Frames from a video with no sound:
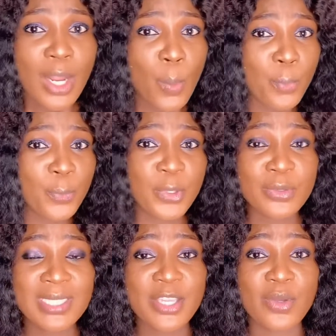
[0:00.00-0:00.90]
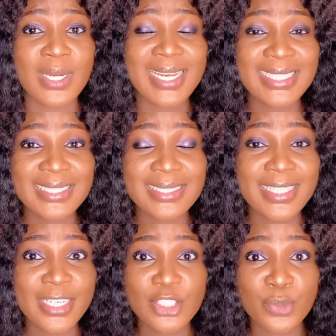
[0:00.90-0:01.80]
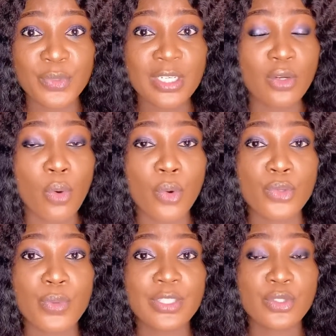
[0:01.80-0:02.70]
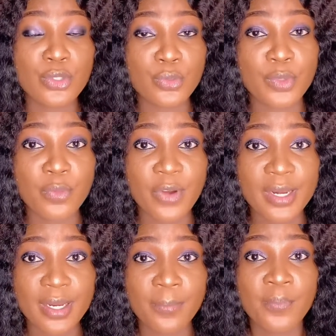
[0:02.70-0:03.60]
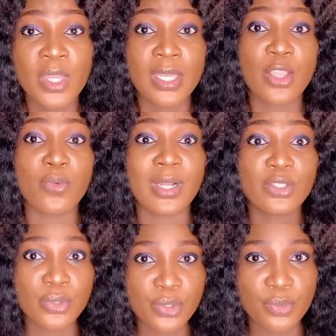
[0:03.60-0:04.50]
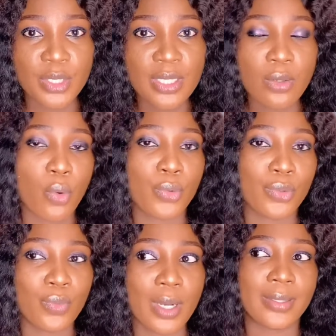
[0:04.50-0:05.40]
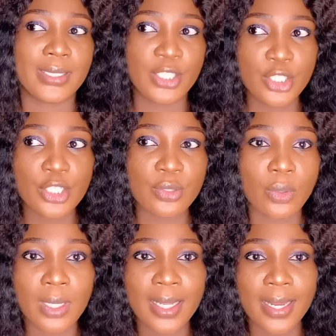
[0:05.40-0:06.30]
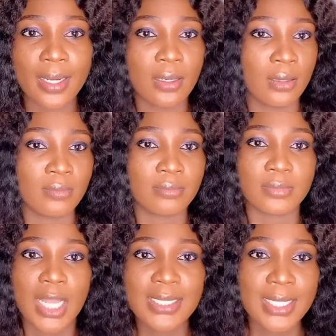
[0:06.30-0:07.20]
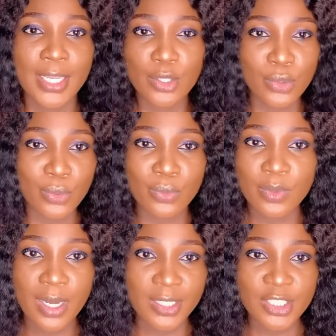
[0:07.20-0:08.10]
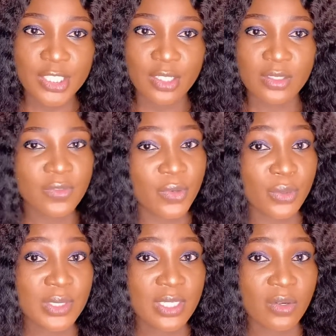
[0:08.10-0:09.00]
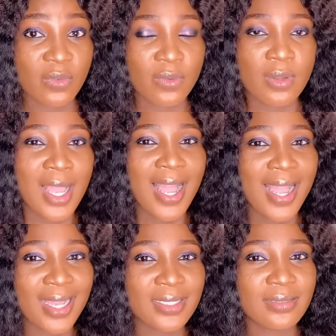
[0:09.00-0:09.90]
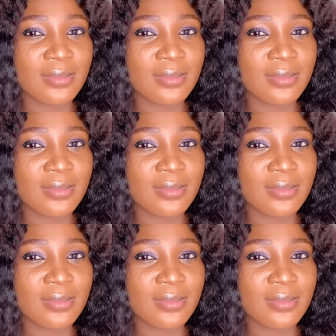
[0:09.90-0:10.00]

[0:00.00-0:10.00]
pupils that you are lecturing, or you are tutoring rather, that you are tutoring or you are teaching online, that's like you cashing out for yourself. And